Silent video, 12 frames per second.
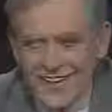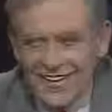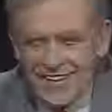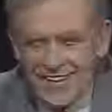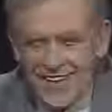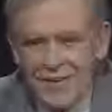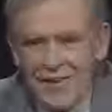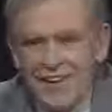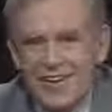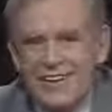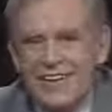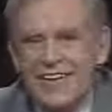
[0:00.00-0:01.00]
Now
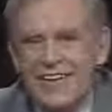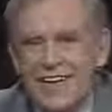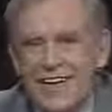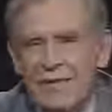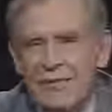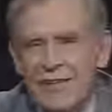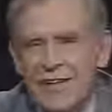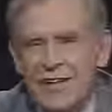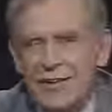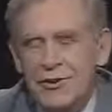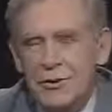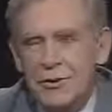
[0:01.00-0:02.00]
I think I would
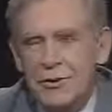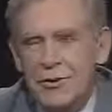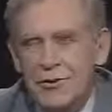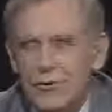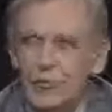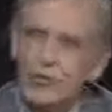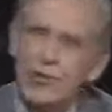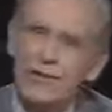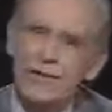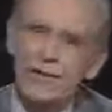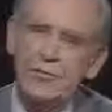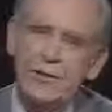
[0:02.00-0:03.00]
like to retreat
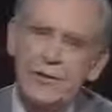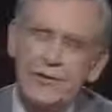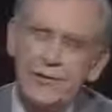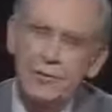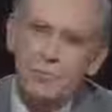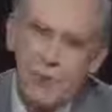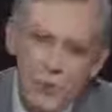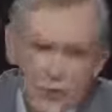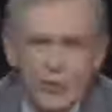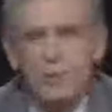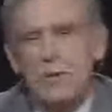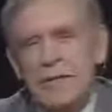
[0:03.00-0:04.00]
a little bit into
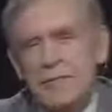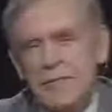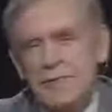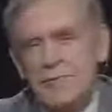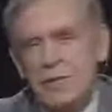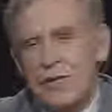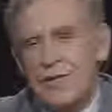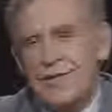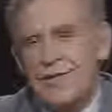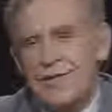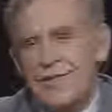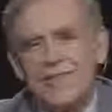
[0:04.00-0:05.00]
poetry myself,
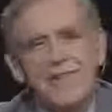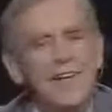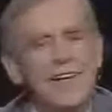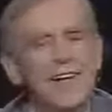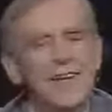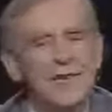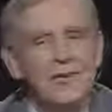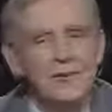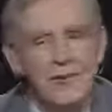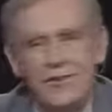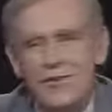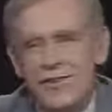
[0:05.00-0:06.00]
because it's nearly
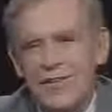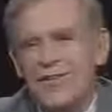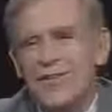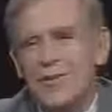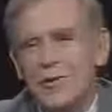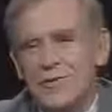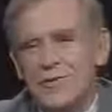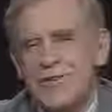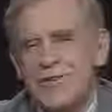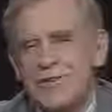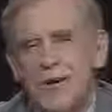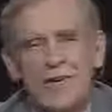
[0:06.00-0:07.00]
150 years ago
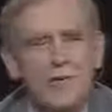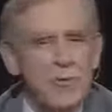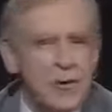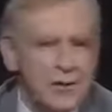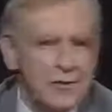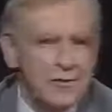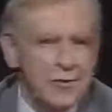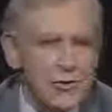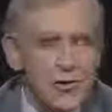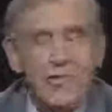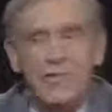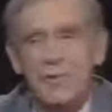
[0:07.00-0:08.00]
since Matthew Arnold wrote
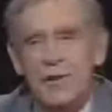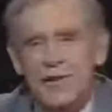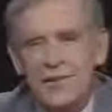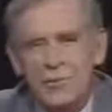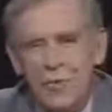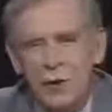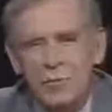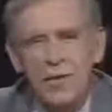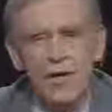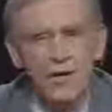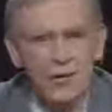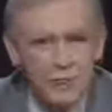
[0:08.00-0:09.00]
his splendid poem,
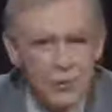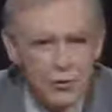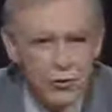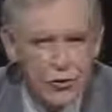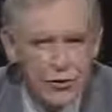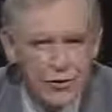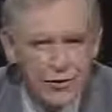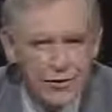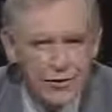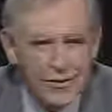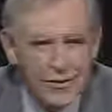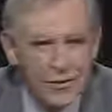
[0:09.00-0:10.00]
The Future.
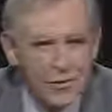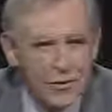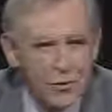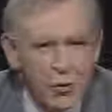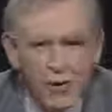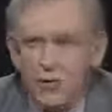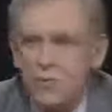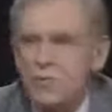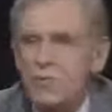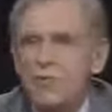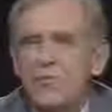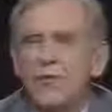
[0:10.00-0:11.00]
But what was
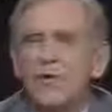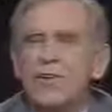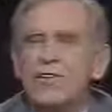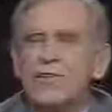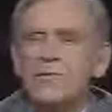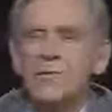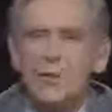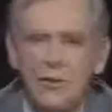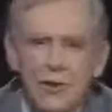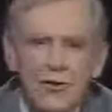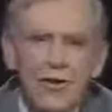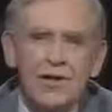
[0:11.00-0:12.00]
before us we
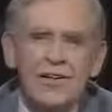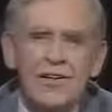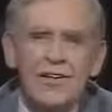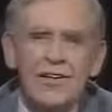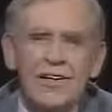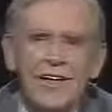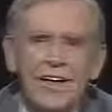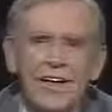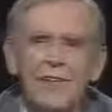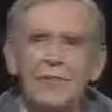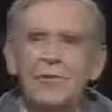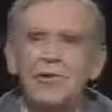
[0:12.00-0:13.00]
know not,
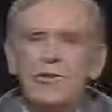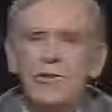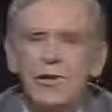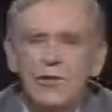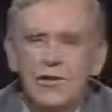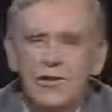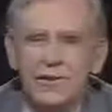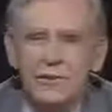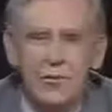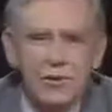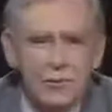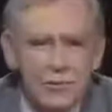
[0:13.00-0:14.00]
and we know not what